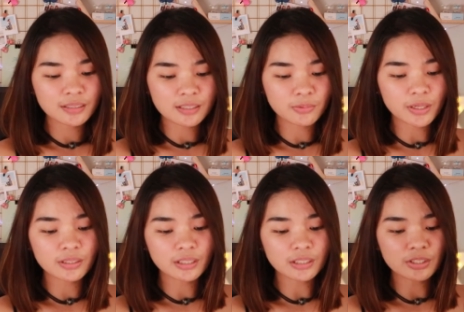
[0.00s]
this is where
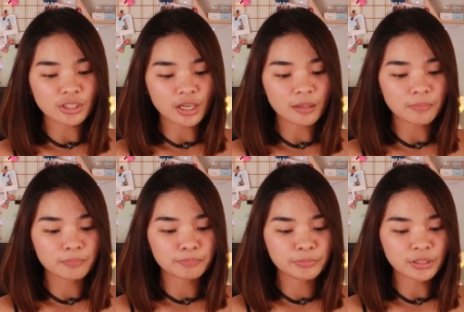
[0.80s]
you can shop,
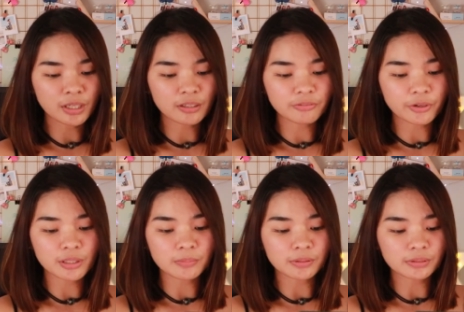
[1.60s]
you know,
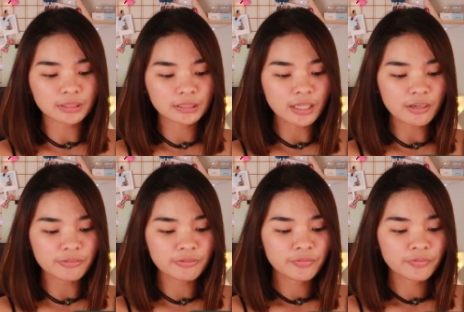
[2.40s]
affordable stuff.